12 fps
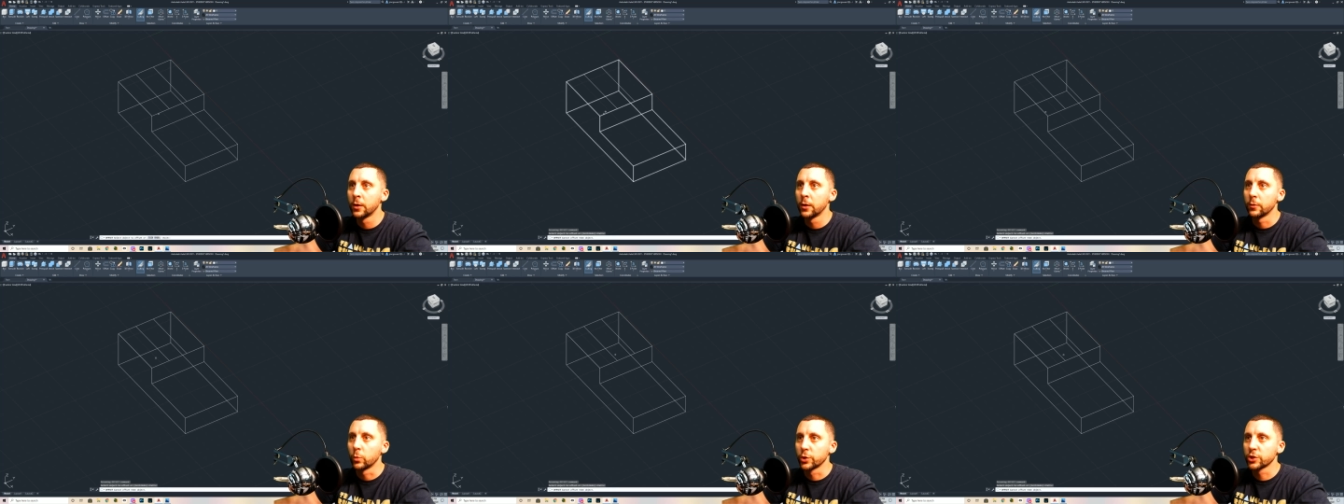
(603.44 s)

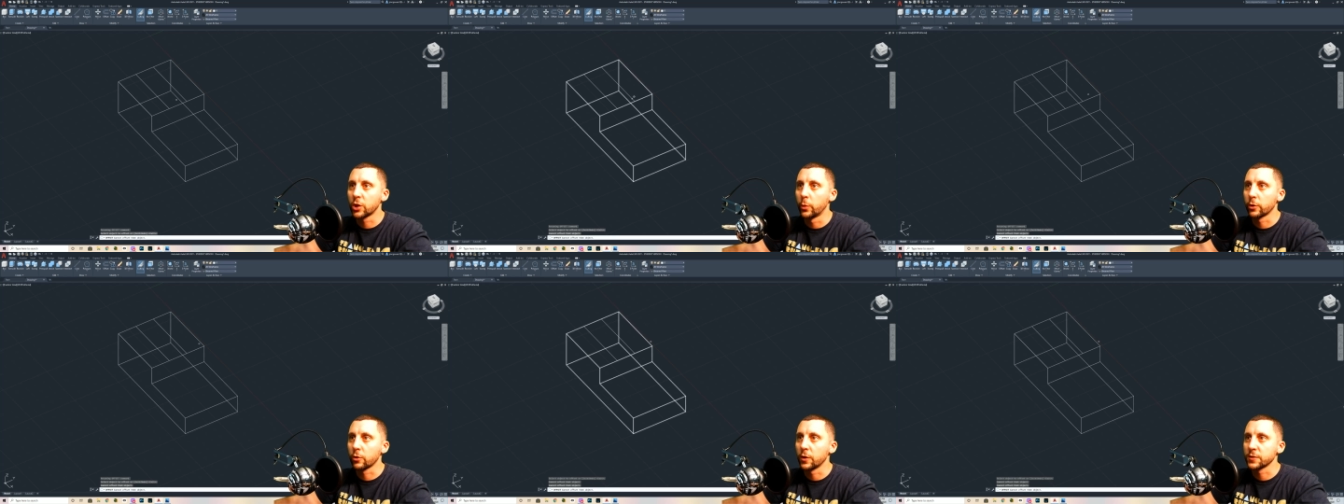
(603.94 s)
We're just going
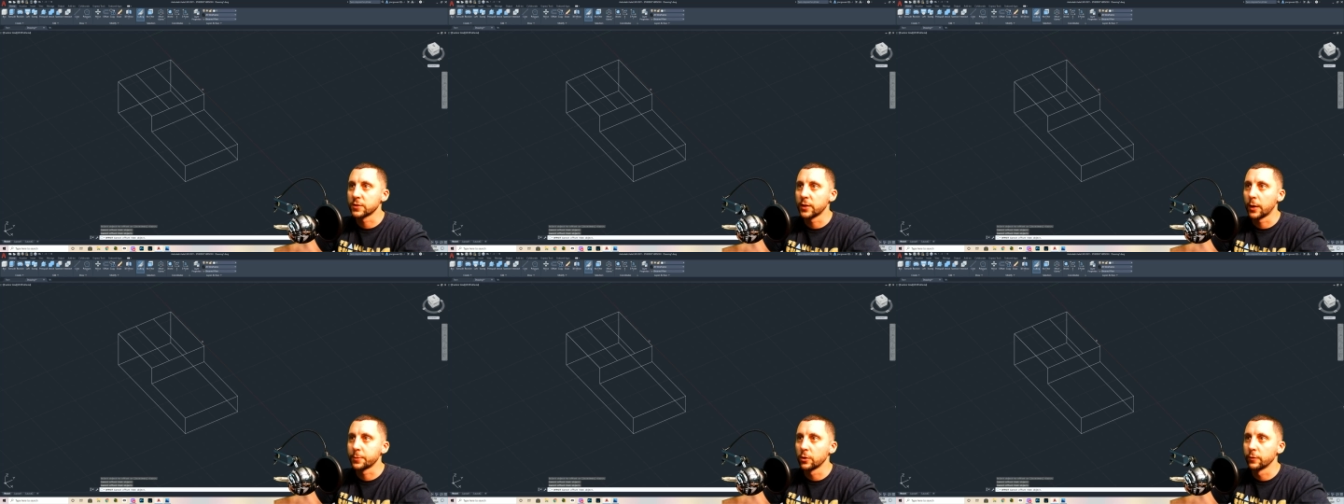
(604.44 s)
across the
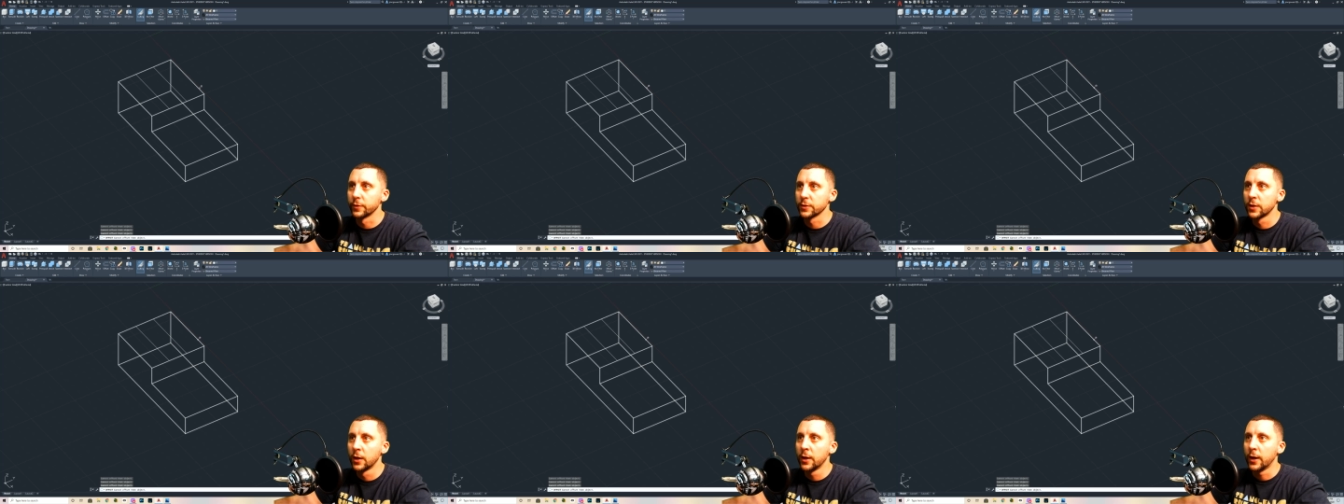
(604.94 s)
top surface.
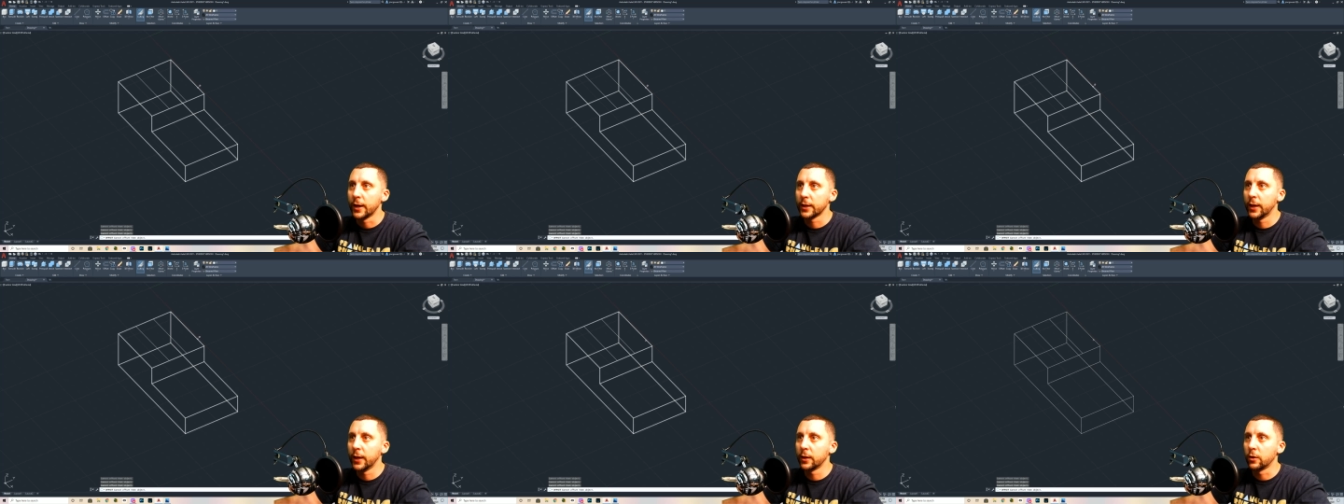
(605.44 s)
I
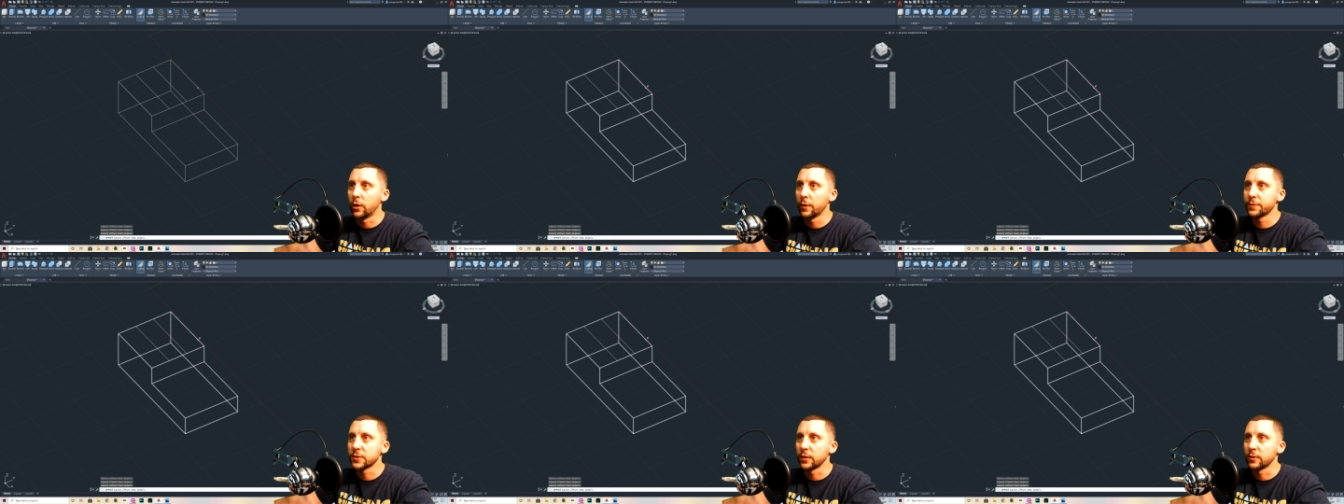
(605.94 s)
can't
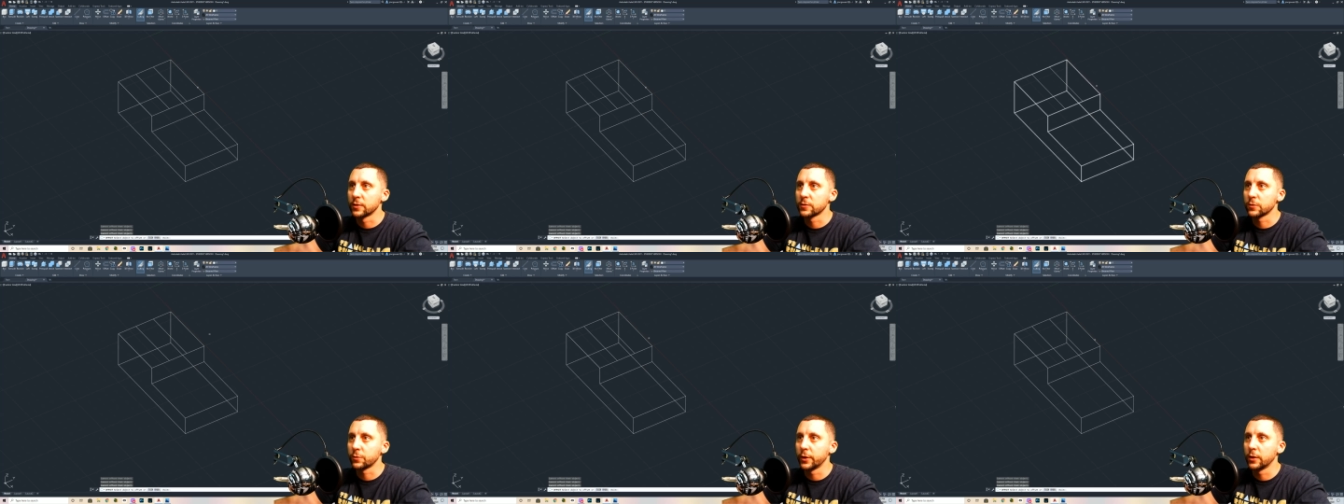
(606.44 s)
offset this
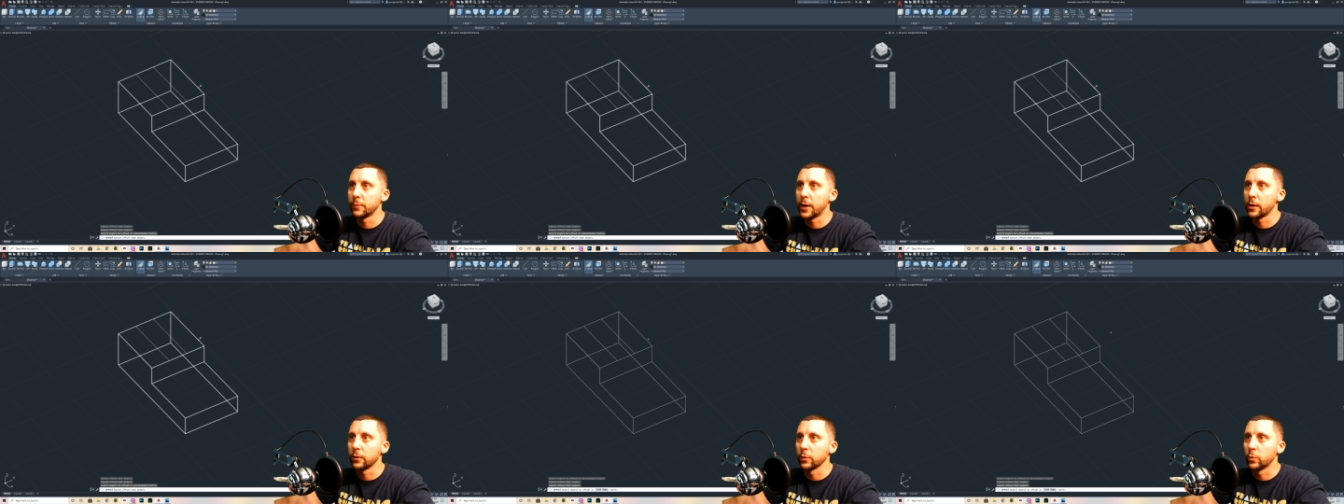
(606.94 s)
3D
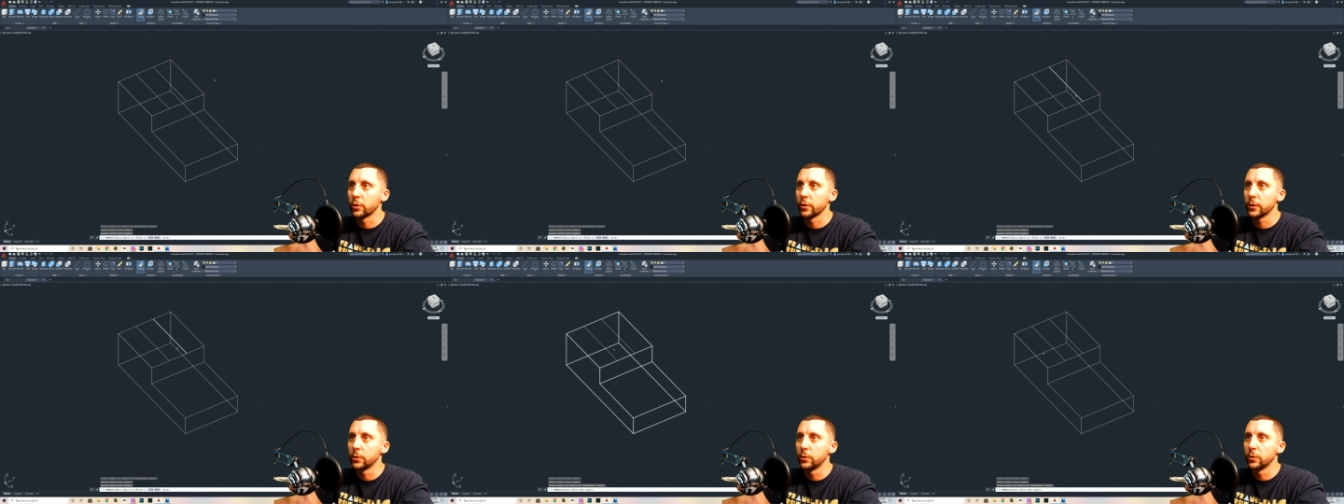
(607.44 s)
model. It won't let
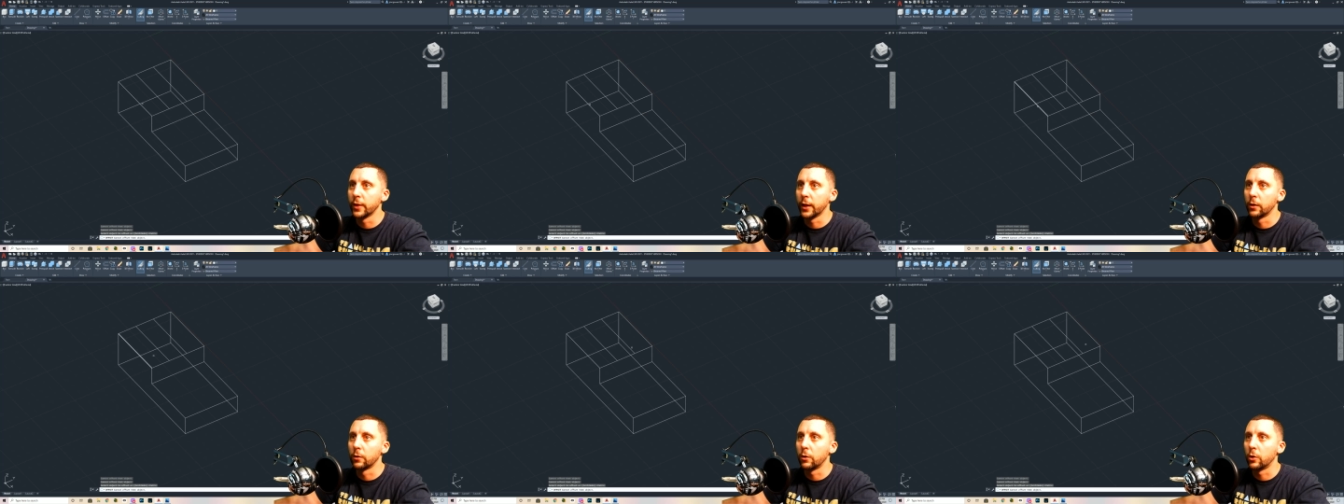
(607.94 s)
you do that.
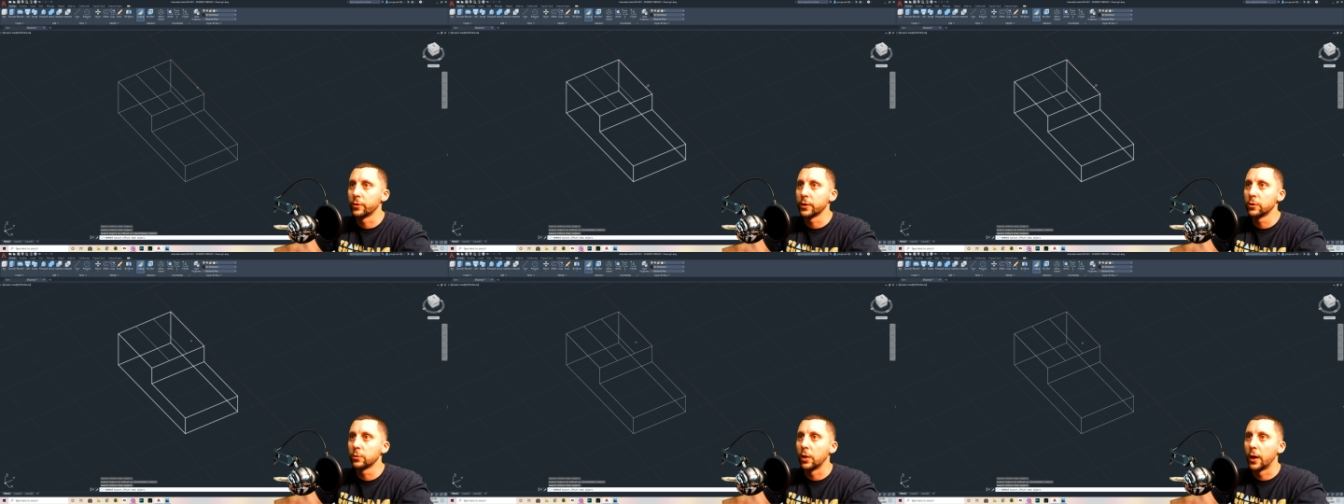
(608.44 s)
It'll only
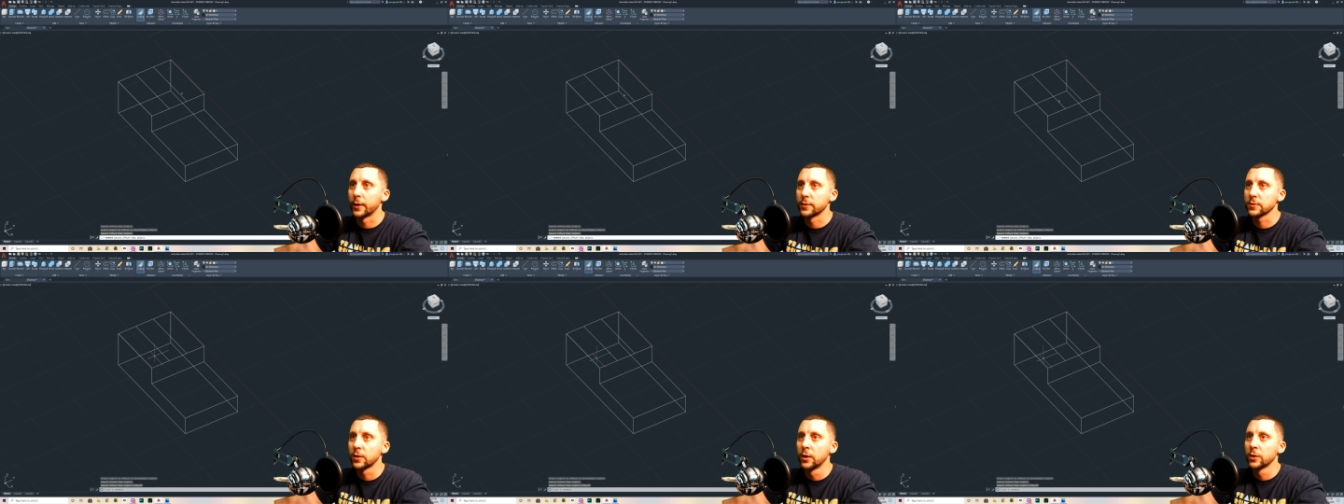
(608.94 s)
do lines.